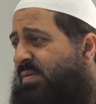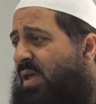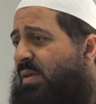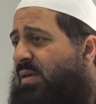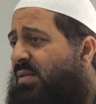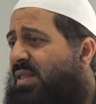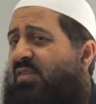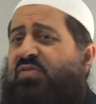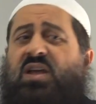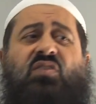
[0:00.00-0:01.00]
they
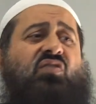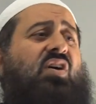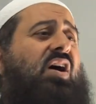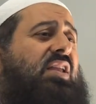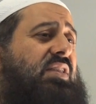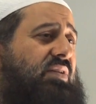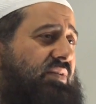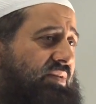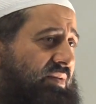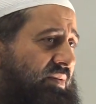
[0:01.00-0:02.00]
left that aside
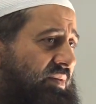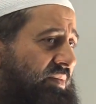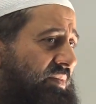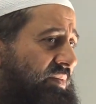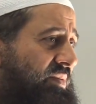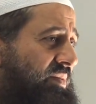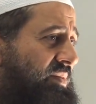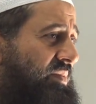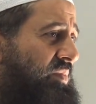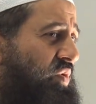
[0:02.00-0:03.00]

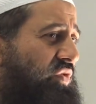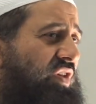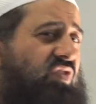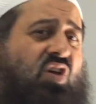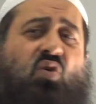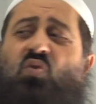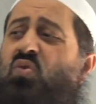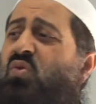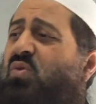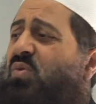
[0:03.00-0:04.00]
because there's
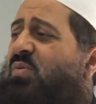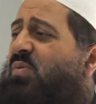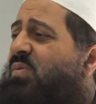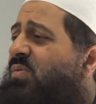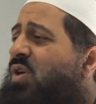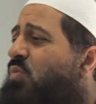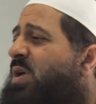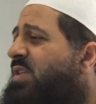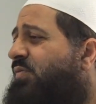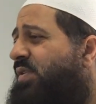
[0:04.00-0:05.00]
no
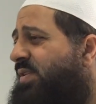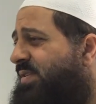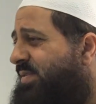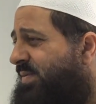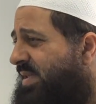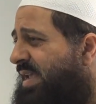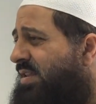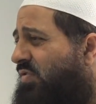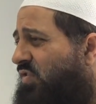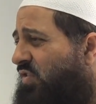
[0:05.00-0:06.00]
benefit
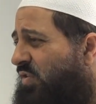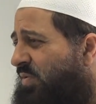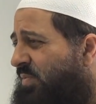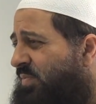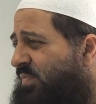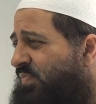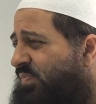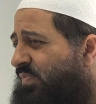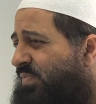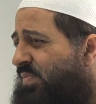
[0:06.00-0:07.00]
in it.
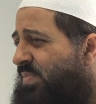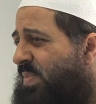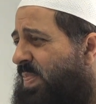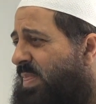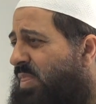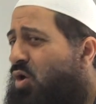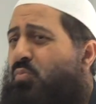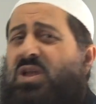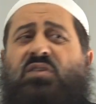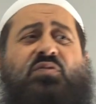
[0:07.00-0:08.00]

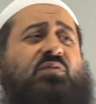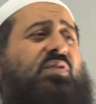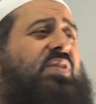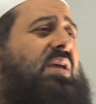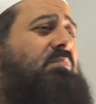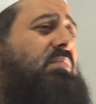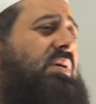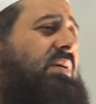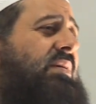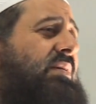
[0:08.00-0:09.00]
No benefit for them
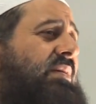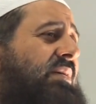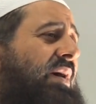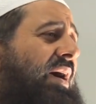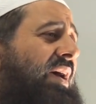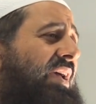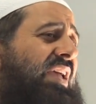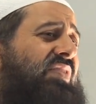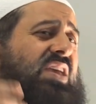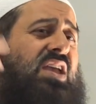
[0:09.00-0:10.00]

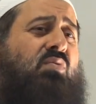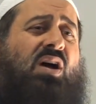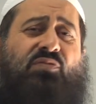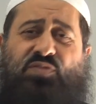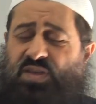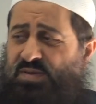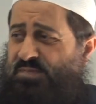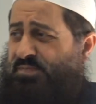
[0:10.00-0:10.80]
in the hereafter.